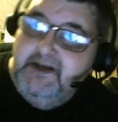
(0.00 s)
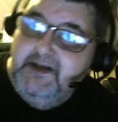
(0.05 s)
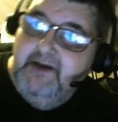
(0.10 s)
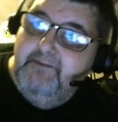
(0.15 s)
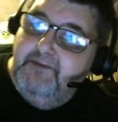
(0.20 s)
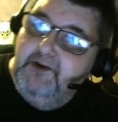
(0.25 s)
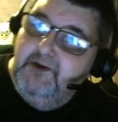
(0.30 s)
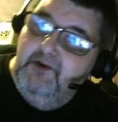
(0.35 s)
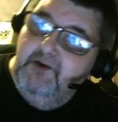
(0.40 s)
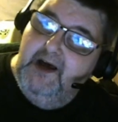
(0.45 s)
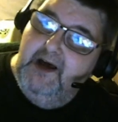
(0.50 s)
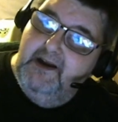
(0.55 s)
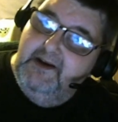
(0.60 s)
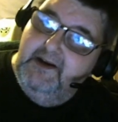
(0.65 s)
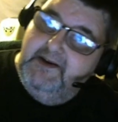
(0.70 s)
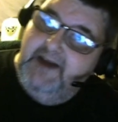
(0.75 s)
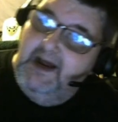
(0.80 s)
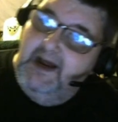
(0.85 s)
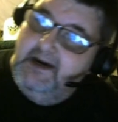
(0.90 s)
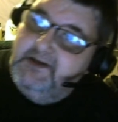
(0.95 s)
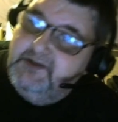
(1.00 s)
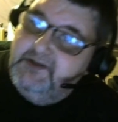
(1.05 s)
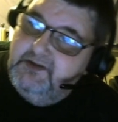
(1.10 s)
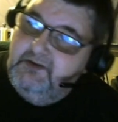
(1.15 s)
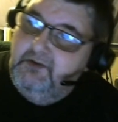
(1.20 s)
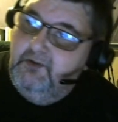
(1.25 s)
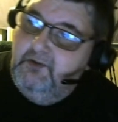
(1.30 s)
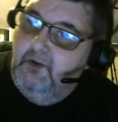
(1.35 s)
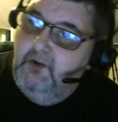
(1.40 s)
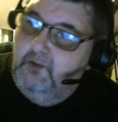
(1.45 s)
if they're not attached
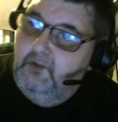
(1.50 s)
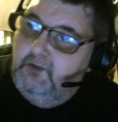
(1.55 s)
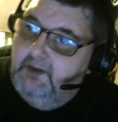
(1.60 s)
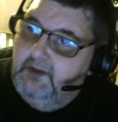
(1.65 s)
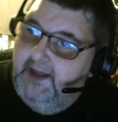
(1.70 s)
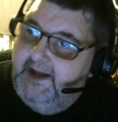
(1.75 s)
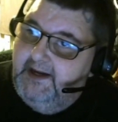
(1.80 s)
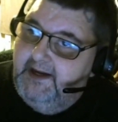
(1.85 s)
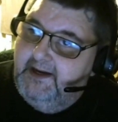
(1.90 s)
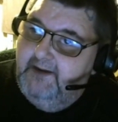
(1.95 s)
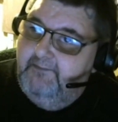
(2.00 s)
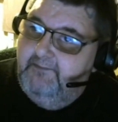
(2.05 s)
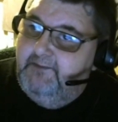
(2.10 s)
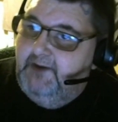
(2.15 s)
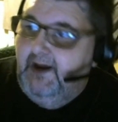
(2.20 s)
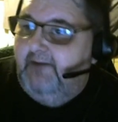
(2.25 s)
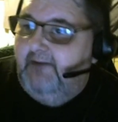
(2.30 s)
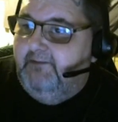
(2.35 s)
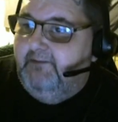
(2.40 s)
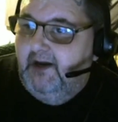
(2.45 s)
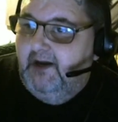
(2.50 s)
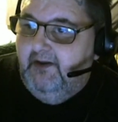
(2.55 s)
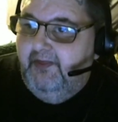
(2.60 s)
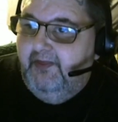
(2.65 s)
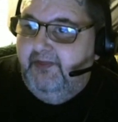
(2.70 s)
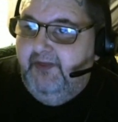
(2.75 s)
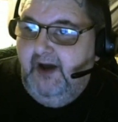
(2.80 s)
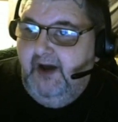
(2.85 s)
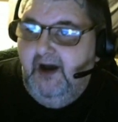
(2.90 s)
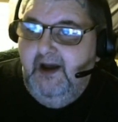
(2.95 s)
to the whole leg. If you haven't got a
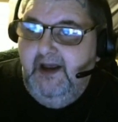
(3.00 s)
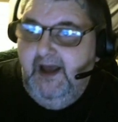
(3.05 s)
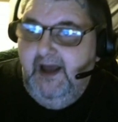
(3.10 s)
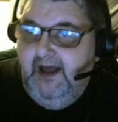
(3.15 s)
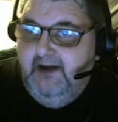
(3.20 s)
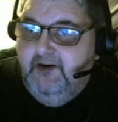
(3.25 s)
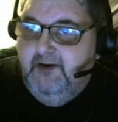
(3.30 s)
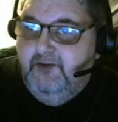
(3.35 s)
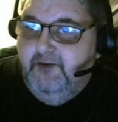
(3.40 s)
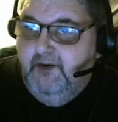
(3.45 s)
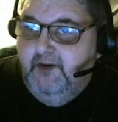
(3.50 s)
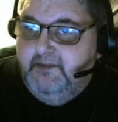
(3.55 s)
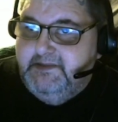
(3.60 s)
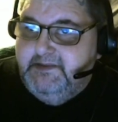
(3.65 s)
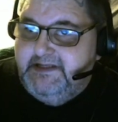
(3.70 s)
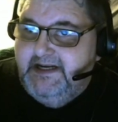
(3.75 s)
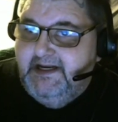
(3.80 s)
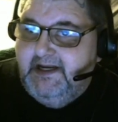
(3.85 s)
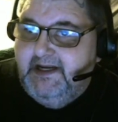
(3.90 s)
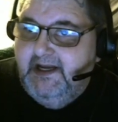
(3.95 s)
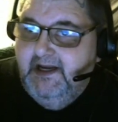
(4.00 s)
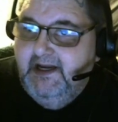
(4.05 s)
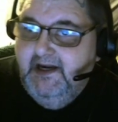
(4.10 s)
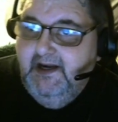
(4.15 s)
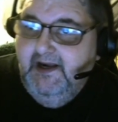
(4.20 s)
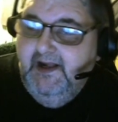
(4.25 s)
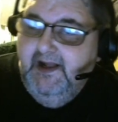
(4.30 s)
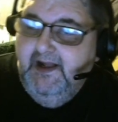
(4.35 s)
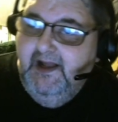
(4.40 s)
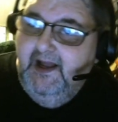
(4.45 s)
thigh and a drumstick,
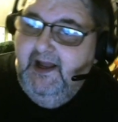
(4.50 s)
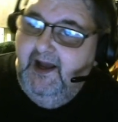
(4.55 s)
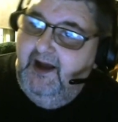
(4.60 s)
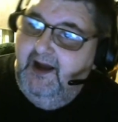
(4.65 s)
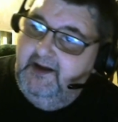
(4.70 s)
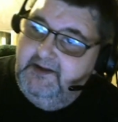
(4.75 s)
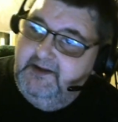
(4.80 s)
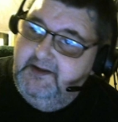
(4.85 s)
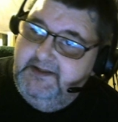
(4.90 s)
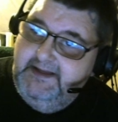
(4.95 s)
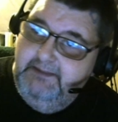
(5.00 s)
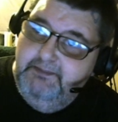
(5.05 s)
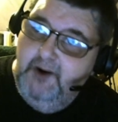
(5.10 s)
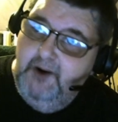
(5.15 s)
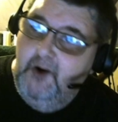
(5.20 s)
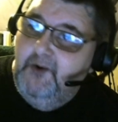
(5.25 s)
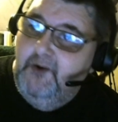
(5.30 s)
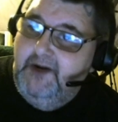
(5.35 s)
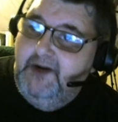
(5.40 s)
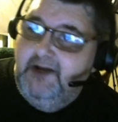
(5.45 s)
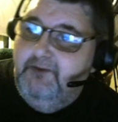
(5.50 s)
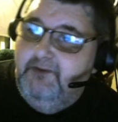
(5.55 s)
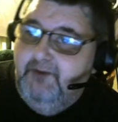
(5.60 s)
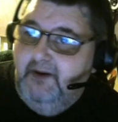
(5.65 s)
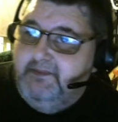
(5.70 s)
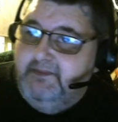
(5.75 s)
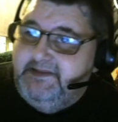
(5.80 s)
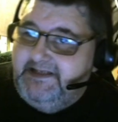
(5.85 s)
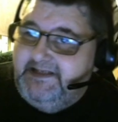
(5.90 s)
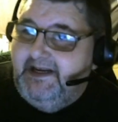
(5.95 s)
deboning a
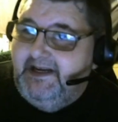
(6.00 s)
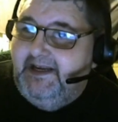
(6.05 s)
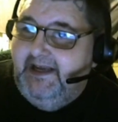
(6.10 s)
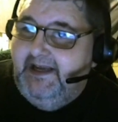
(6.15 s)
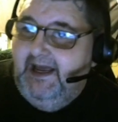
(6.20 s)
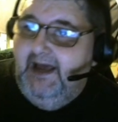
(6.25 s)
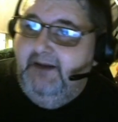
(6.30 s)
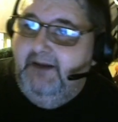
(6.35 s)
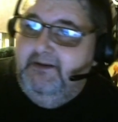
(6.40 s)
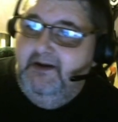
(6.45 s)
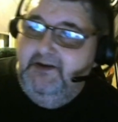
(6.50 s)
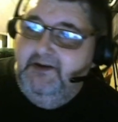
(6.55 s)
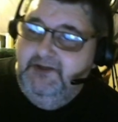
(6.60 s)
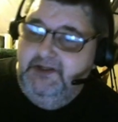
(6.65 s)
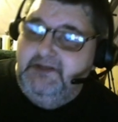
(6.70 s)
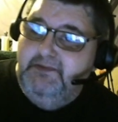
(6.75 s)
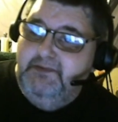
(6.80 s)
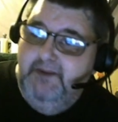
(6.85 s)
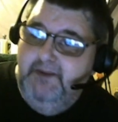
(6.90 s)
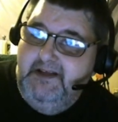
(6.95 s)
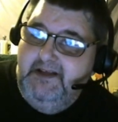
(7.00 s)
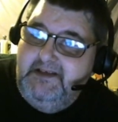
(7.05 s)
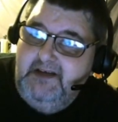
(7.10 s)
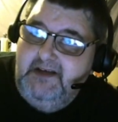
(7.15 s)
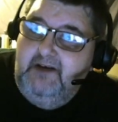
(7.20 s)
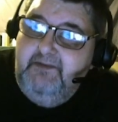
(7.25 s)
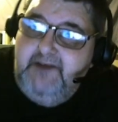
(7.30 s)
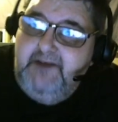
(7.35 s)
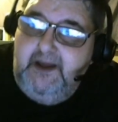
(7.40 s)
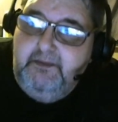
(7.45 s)
drumstick just by
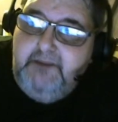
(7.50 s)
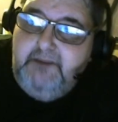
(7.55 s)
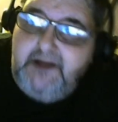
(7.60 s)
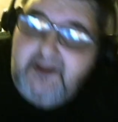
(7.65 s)
itself can be a